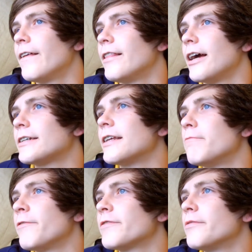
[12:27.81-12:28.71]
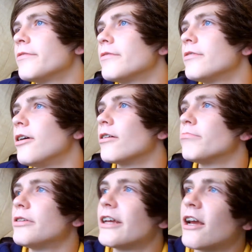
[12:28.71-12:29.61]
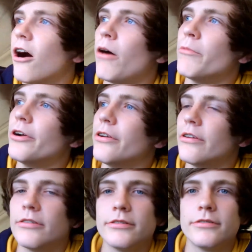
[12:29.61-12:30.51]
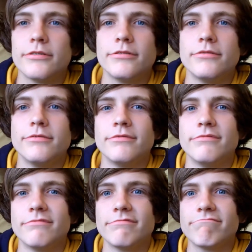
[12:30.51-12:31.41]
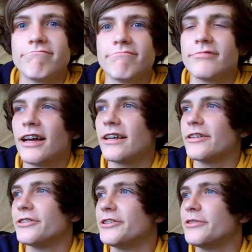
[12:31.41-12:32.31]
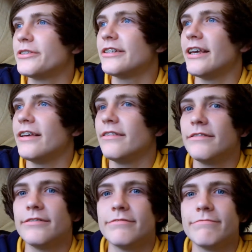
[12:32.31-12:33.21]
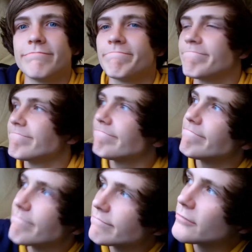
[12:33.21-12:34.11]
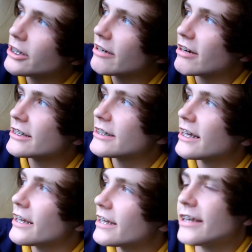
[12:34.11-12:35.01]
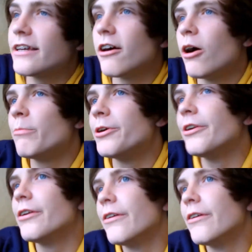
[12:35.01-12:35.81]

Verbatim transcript: Like I said, I'm off to... Oh, bloody cormorant. Mmm. That ain't good news, is it? Bloody great stinking cormorant.